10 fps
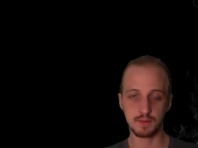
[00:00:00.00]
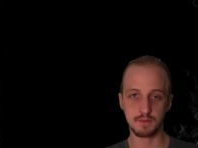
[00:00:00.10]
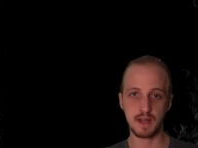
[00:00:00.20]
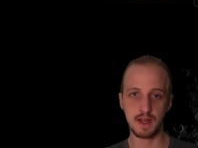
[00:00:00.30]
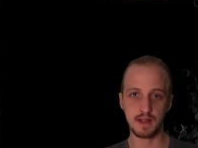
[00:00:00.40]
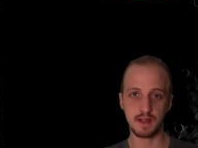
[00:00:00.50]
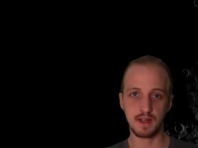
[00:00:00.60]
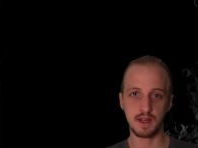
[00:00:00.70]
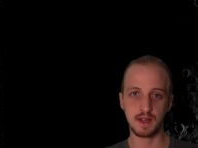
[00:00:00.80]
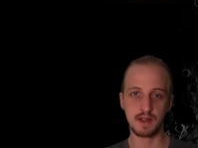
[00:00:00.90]
made
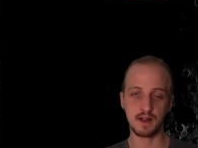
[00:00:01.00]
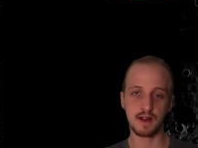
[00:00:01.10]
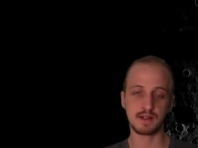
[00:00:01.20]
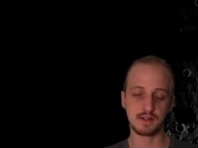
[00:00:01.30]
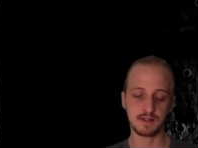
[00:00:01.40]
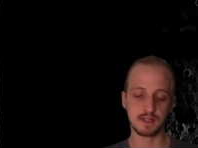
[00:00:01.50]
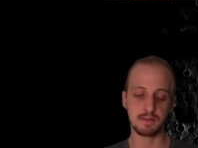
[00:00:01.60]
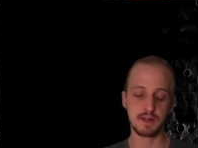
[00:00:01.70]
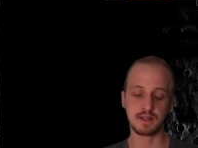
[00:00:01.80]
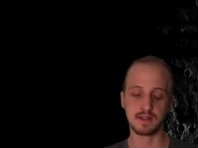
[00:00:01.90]
in an article in
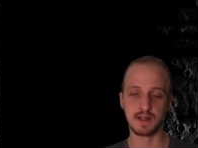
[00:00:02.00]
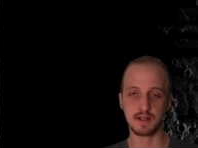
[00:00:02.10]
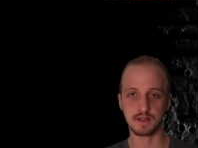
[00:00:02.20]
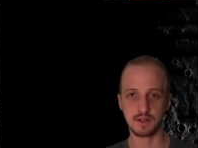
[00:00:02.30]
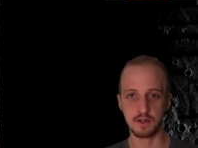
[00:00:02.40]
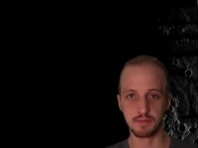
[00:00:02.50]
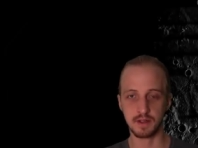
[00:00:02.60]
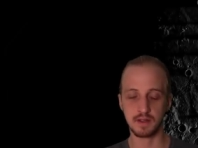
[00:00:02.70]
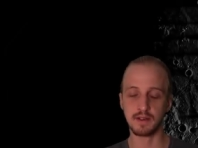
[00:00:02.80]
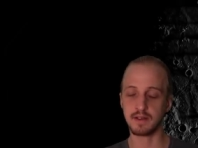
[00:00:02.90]
Space and Telescope
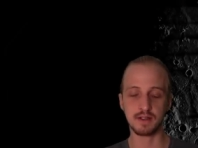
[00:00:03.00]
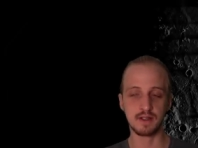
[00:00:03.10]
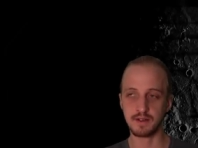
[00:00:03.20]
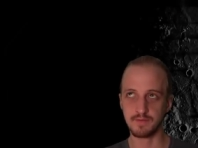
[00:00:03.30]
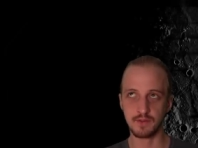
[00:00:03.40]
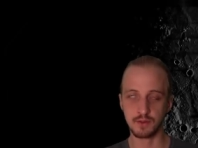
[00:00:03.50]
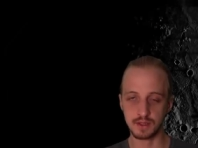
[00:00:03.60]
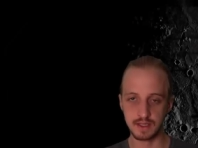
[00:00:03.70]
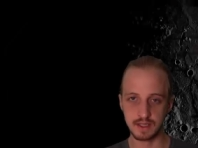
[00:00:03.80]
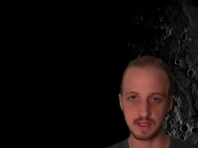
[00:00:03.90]
in like
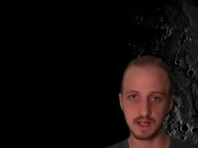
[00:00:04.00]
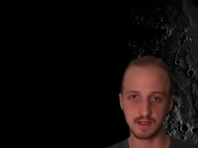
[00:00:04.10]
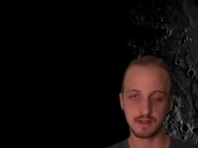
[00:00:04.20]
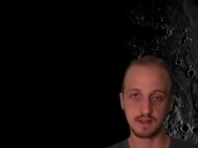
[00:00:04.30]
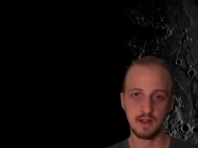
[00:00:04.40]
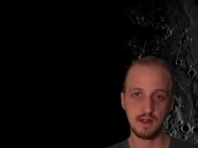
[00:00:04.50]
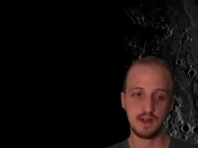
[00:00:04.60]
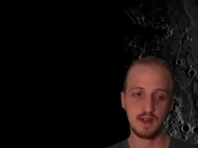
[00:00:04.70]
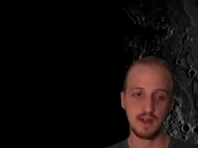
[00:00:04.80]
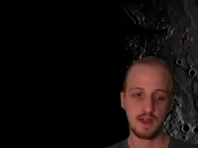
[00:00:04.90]
1946.
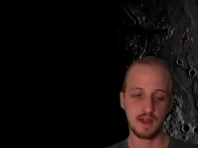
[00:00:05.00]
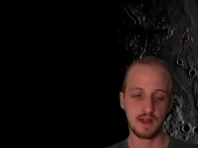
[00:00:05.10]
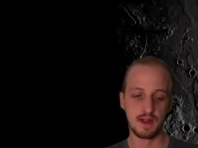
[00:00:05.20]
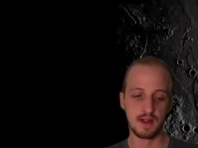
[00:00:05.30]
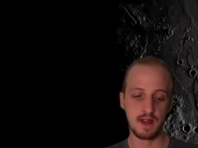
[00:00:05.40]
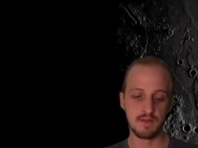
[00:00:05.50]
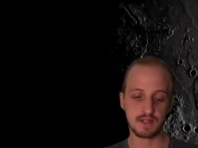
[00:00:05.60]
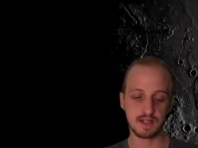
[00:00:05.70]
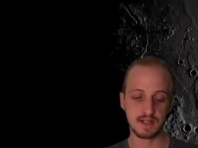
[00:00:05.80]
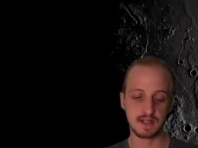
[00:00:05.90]
And ever
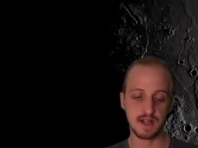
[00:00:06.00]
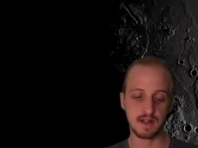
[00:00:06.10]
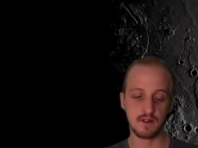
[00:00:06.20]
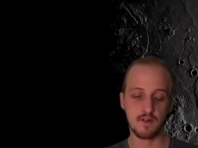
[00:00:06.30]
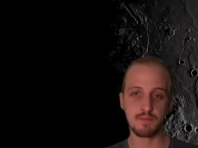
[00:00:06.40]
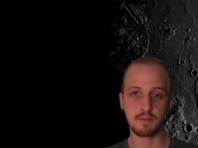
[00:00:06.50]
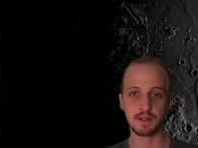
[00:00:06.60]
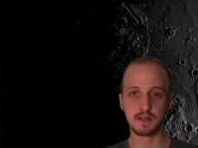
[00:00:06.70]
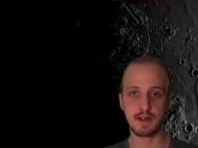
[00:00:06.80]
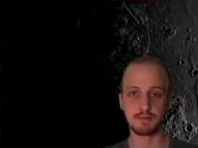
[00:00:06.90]
since then, a lot of
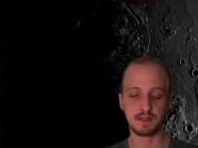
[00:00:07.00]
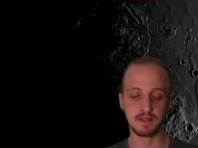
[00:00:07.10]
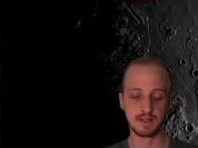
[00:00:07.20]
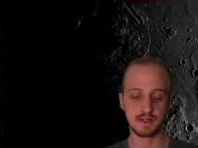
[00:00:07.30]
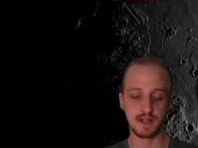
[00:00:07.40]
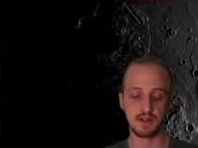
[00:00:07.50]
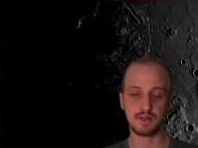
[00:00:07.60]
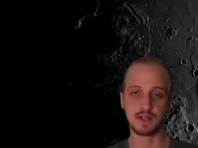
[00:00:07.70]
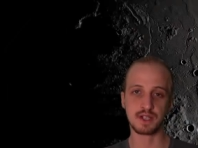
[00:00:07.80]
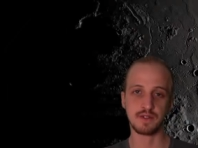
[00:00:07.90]
people adapted this
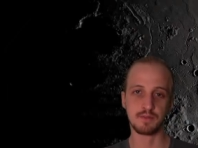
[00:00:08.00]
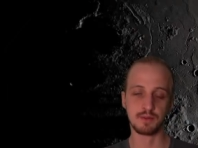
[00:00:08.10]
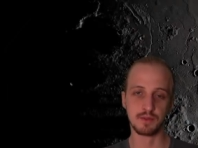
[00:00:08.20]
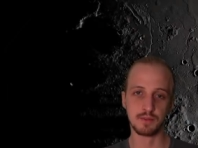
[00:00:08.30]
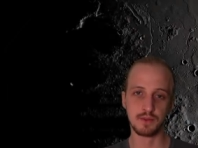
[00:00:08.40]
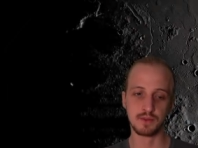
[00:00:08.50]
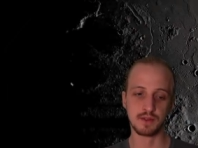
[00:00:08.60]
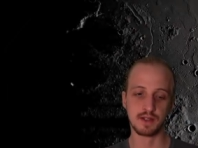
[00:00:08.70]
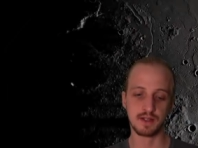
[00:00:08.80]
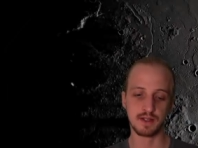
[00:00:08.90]
definition of a blue
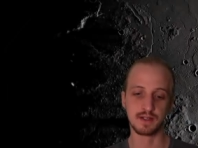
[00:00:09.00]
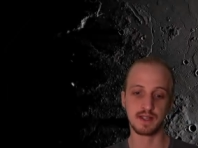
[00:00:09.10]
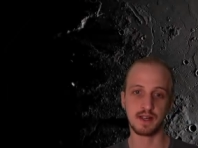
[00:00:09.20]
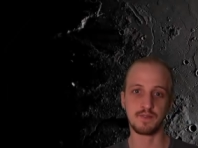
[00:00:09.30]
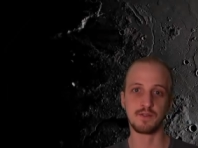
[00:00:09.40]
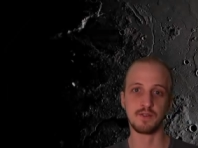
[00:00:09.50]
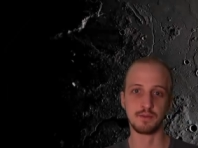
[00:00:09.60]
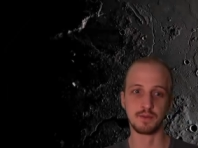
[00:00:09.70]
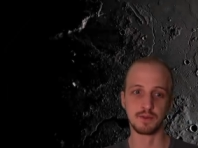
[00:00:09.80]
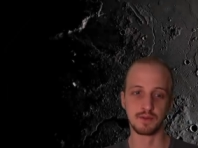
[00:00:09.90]
moon, that the second full
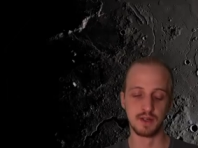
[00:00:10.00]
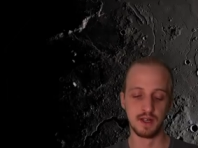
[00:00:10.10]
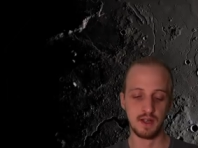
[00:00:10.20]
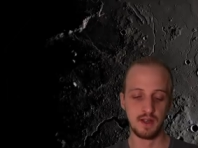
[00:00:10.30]
moon